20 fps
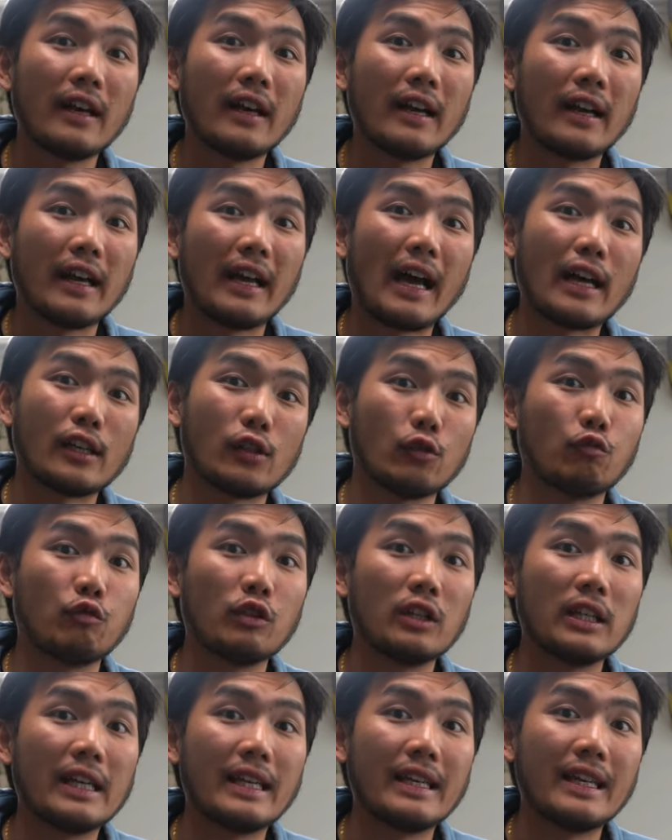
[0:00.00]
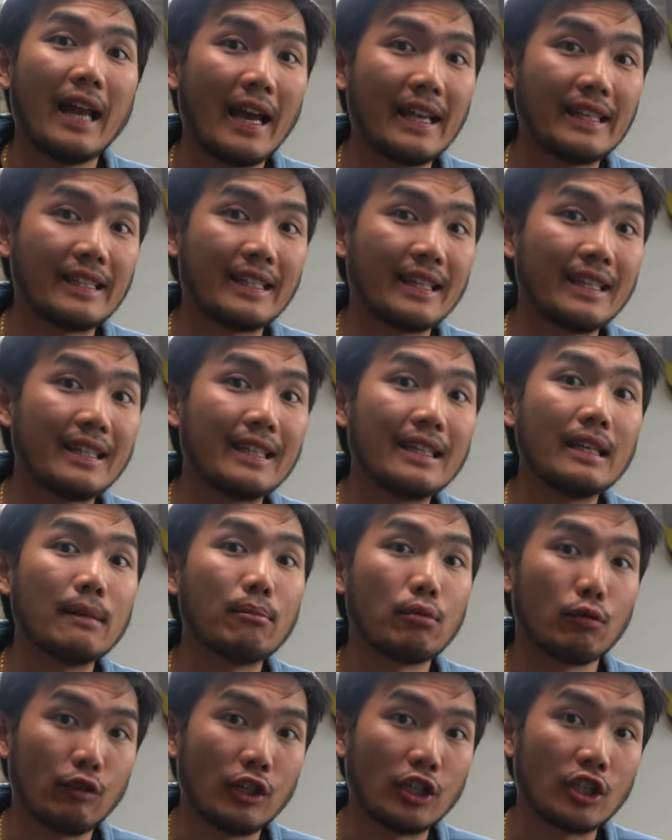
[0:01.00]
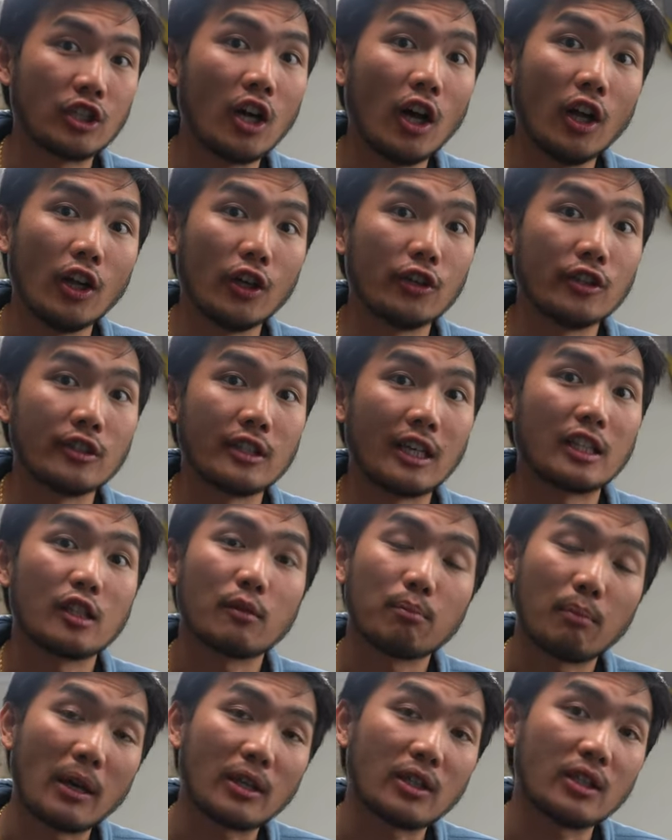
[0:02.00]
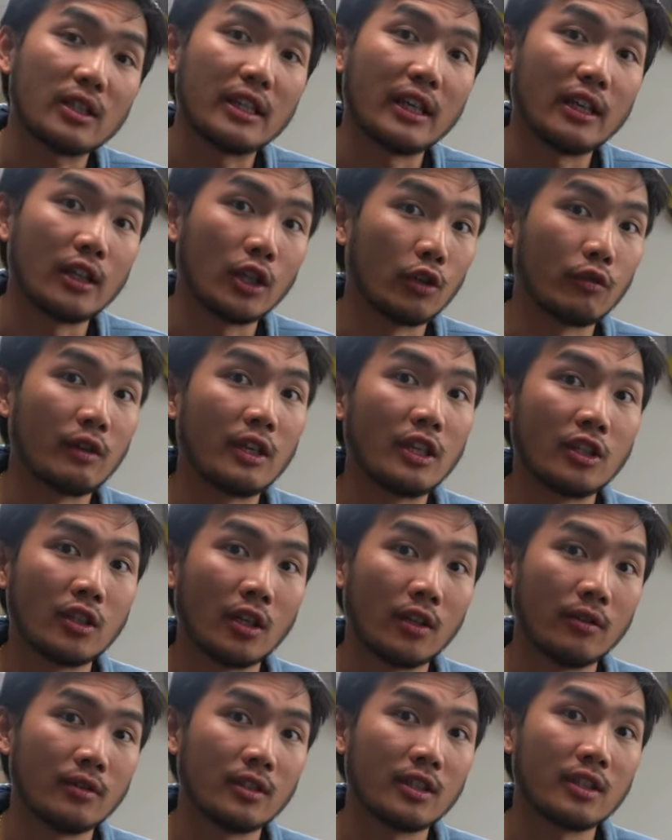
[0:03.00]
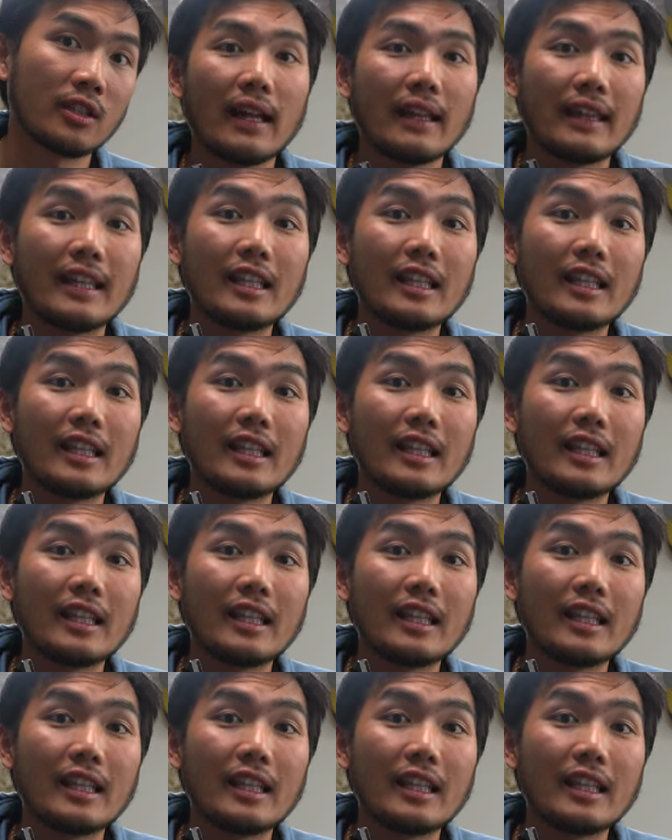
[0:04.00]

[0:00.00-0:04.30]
it has really nice, deep, rich colors, especially in the green tones.